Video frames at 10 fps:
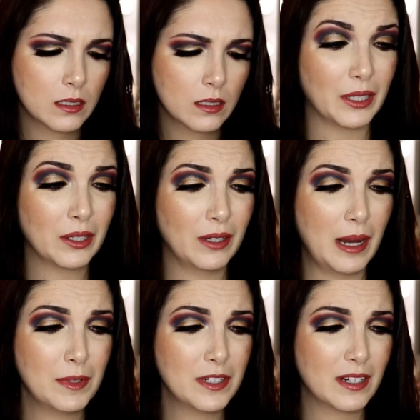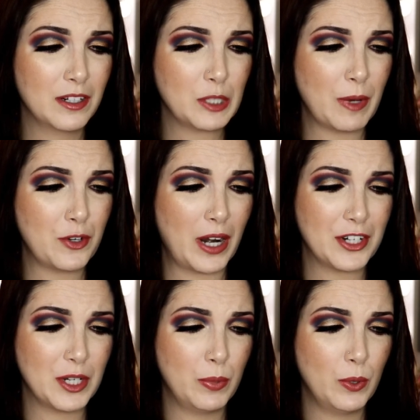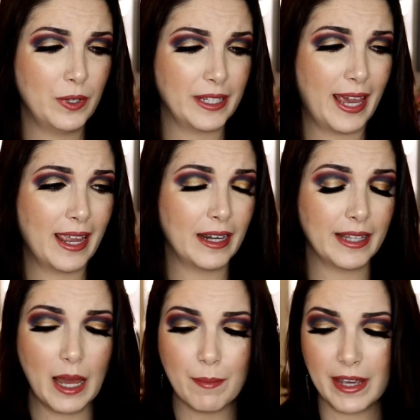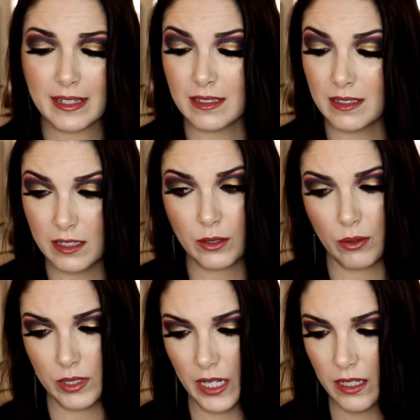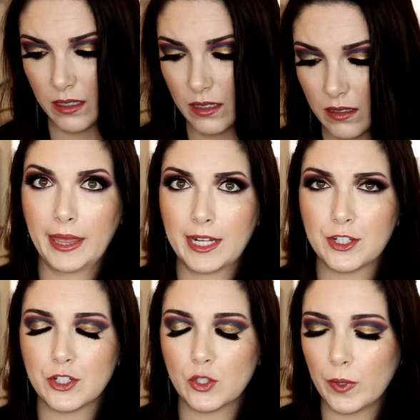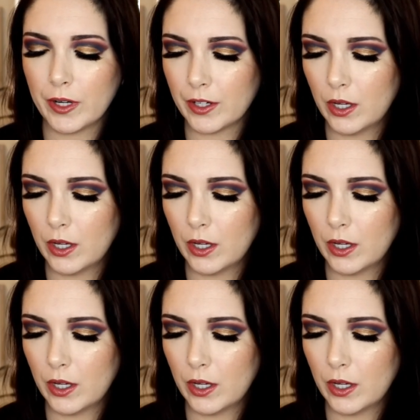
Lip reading: Girl, I'm just gonna use my dry shampoo in a can. That makes 0 sense. That's just weird.